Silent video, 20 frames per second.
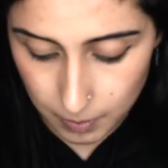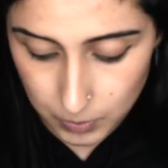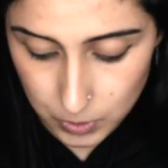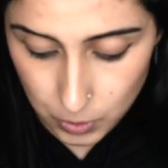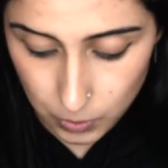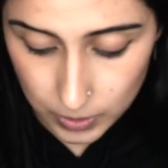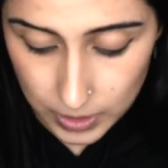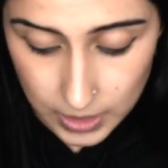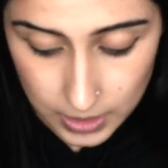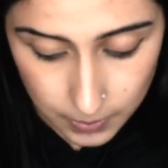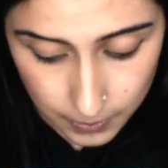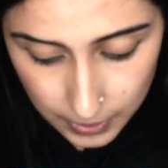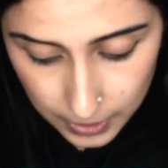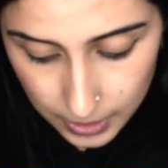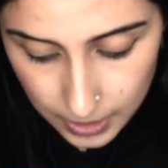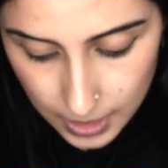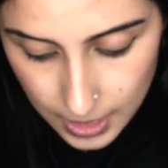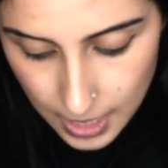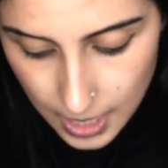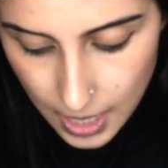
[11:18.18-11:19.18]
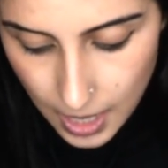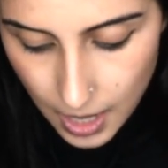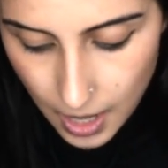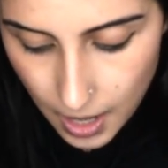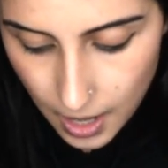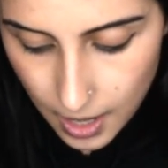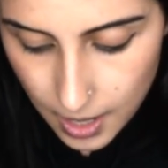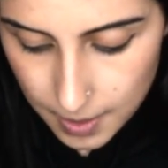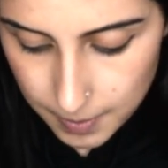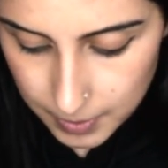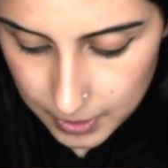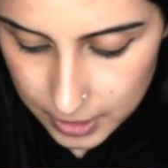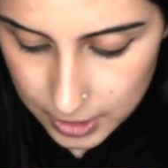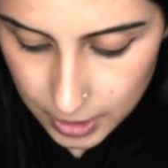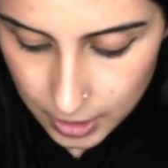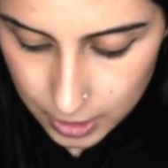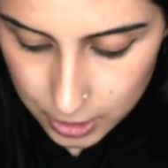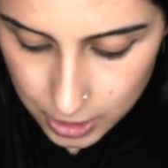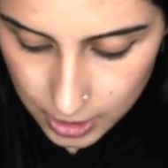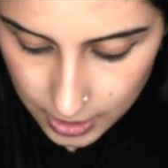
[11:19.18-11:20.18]
So this one, I'm going to
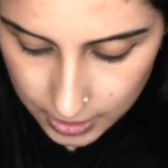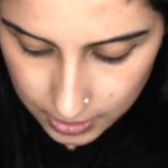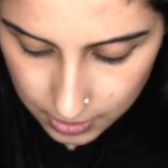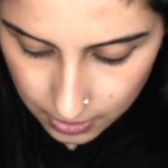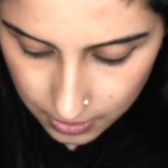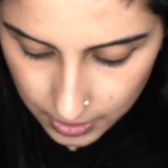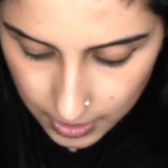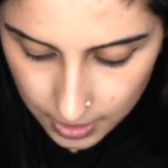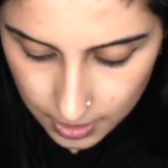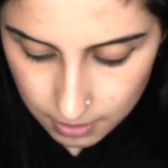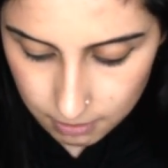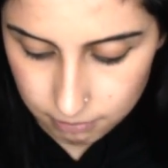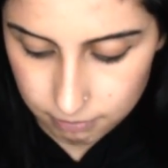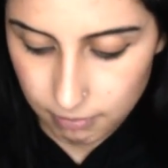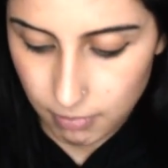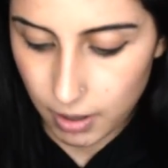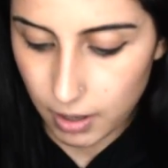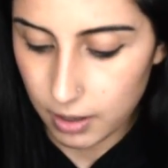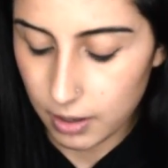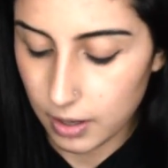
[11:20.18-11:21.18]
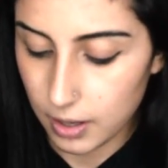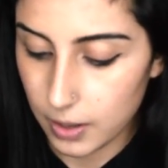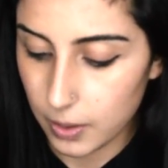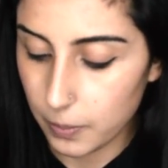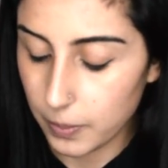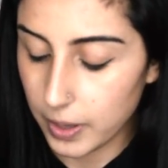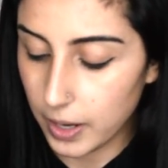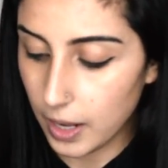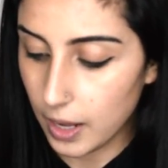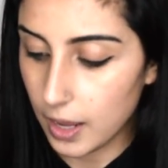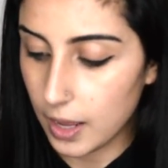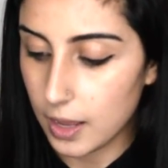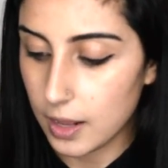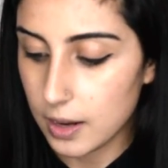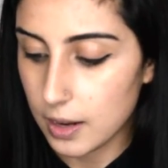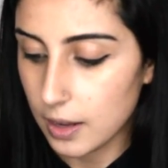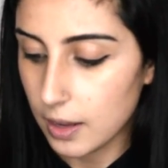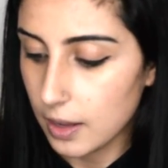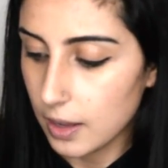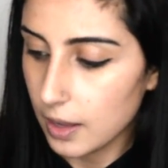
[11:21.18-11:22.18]
take a chance on it. I went
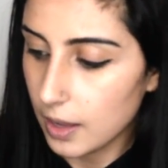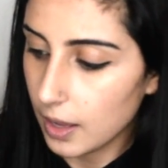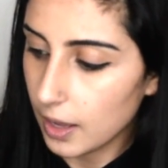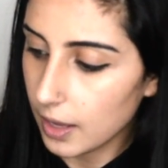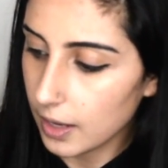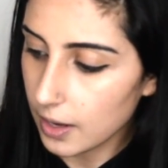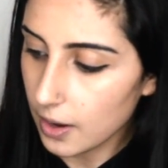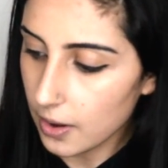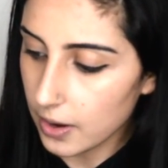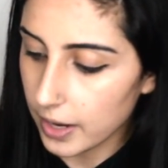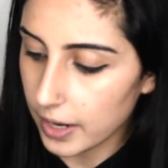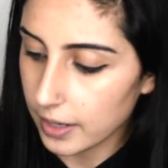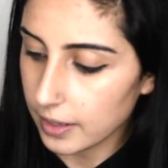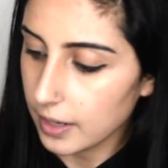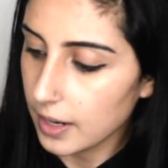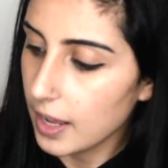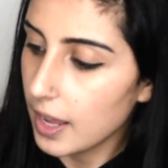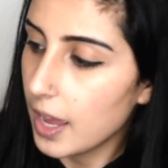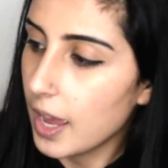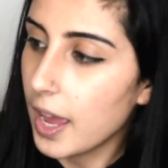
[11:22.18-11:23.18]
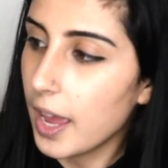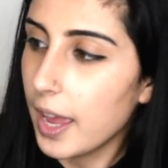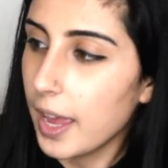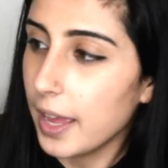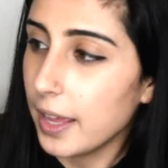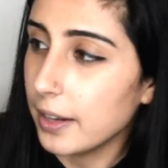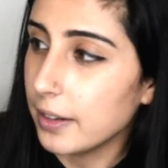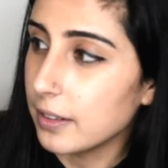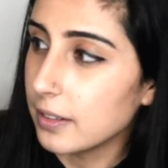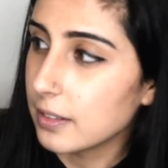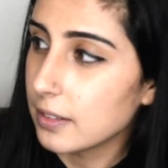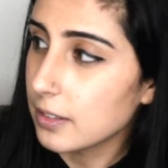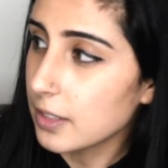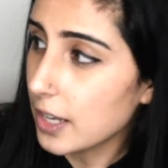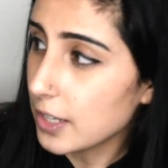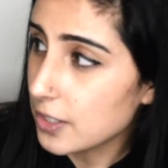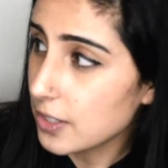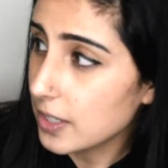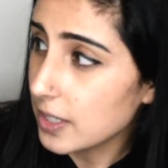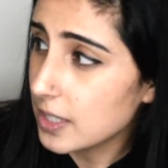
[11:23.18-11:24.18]
ahead and got it. And
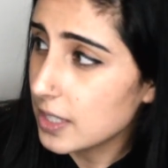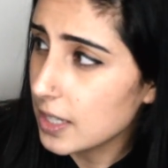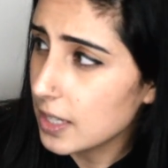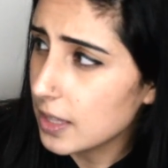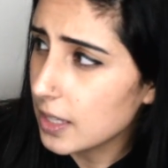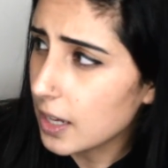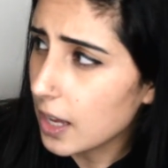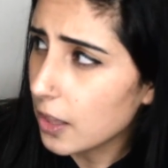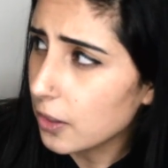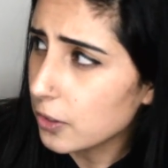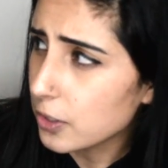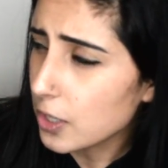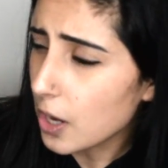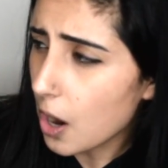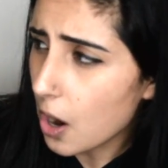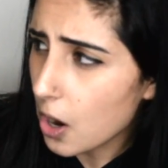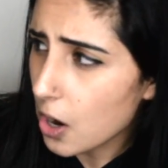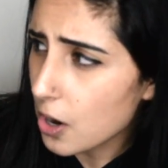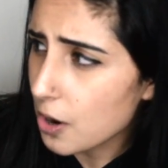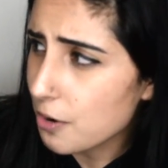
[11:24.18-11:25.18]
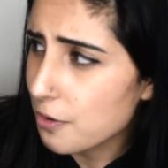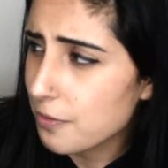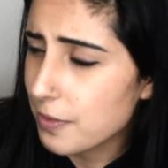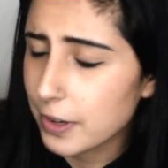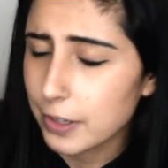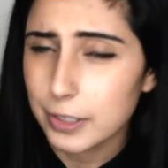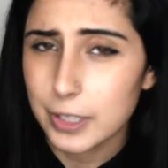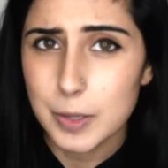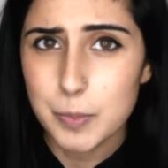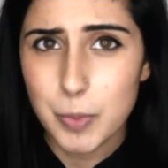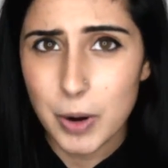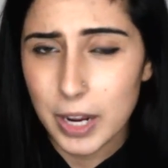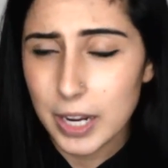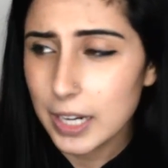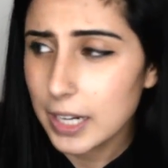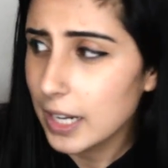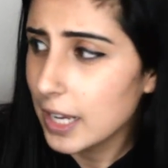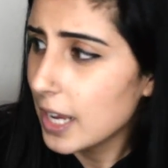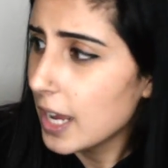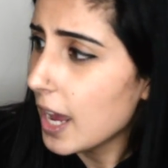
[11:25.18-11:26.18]
as you can see, the colors are fairly
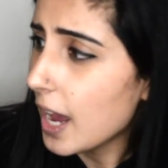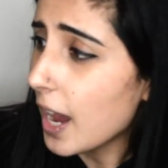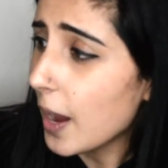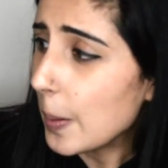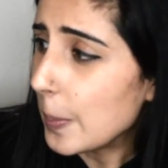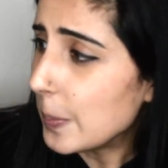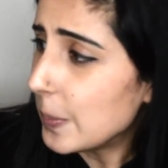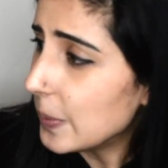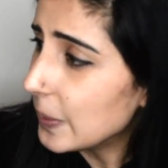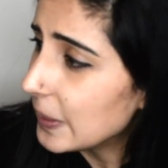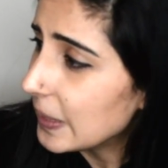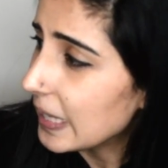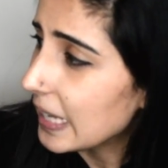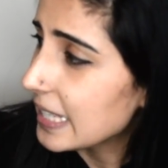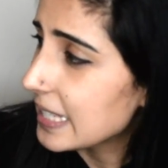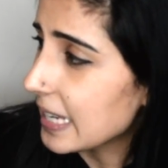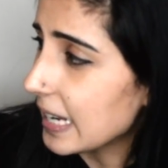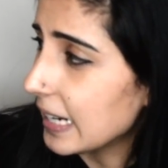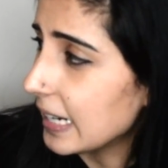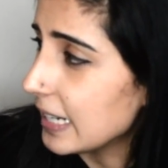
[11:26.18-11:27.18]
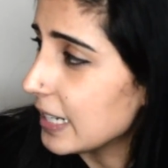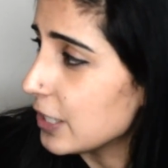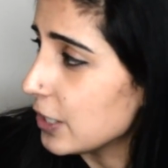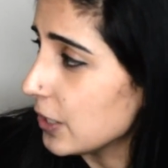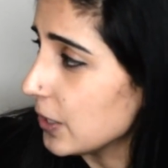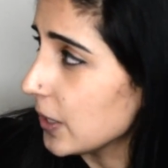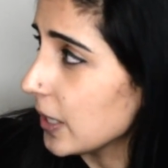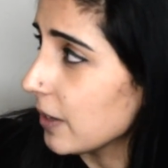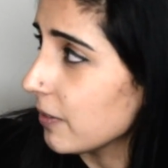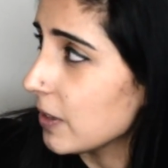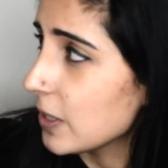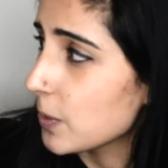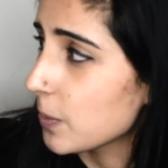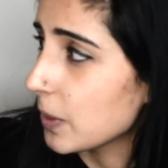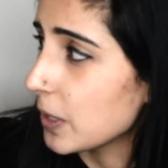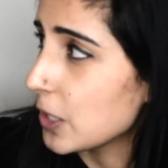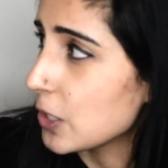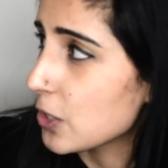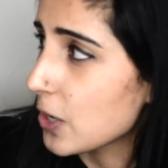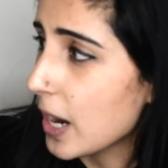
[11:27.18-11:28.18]
bright. I'm really excited to give this
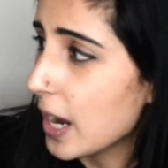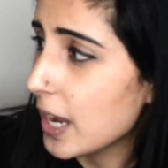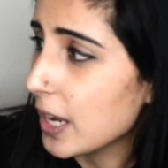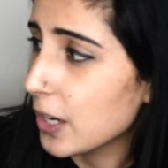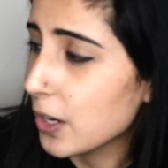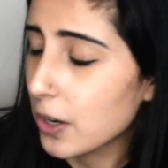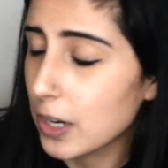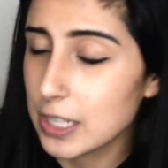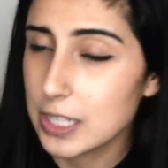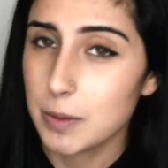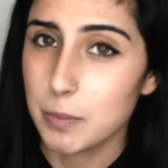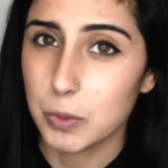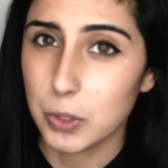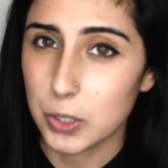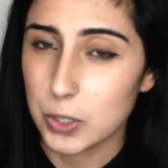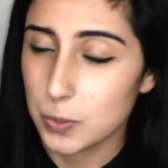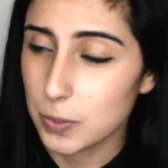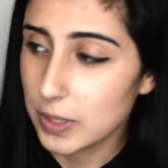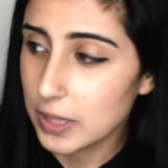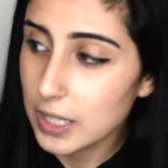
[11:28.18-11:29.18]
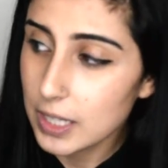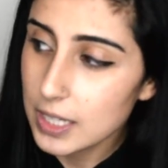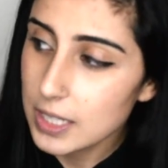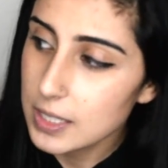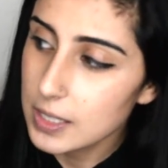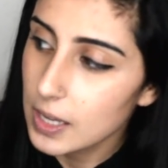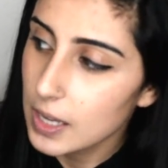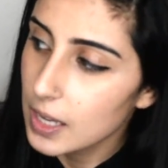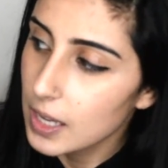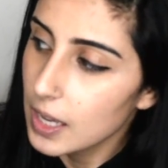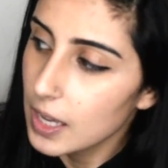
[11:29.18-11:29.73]
one a try and create some looks with this.